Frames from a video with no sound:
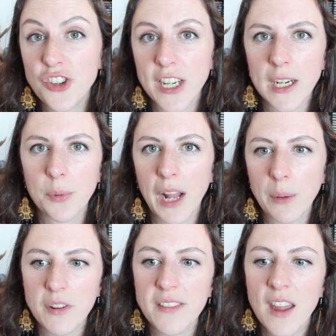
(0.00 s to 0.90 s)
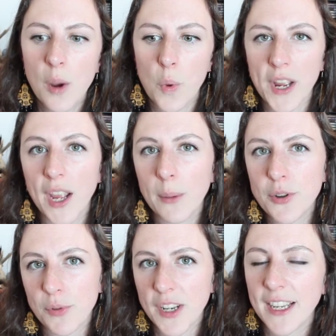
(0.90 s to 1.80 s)
year when I was working up
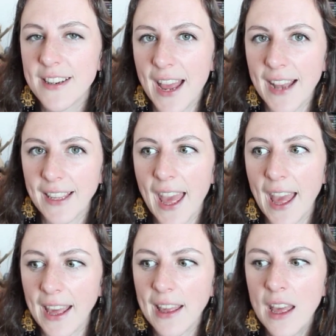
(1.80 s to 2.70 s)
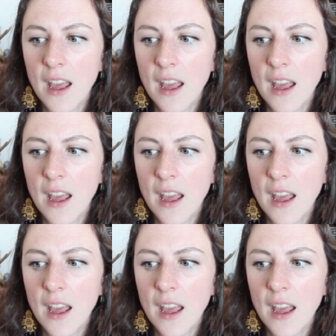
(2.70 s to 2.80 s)
to running a 10k.